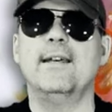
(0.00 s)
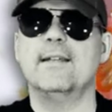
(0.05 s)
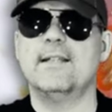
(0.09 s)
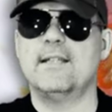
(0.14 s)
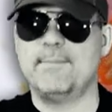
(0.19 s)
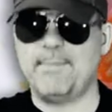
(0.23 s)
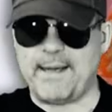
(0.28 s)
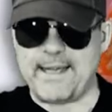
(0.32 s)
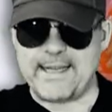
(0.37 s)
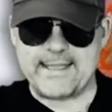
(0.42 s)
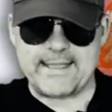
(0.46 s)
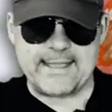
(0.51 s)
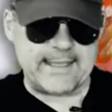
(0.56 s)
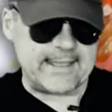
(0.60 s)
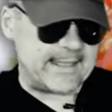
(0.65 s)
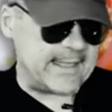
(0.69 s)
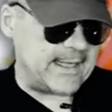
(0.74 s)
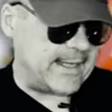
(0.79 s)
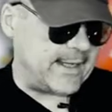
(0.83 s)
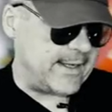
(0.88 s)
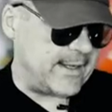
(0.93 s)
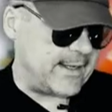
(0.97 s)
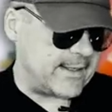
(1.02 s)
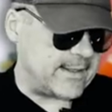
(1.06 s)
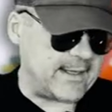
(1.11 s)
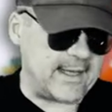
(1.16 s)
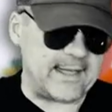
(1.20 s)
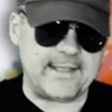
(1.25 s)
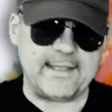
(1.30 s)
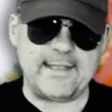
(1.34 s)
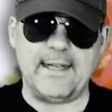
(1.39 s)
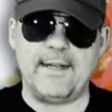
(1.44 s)
spices.
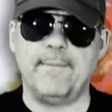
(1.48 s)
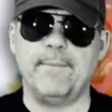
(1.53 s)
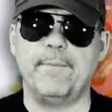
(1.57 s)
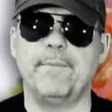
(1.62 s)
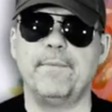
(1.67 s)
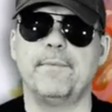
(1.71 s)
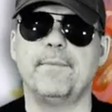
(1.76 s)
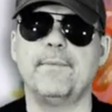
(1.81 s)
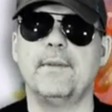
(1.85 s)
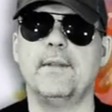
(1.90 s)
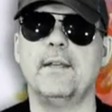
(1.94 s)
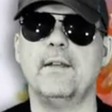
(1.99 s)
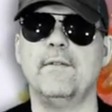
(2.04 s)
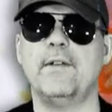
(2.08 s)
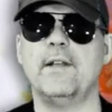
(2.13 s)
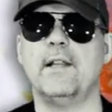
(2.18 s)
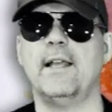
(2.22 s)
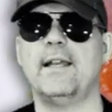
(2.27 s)
So that's it. If you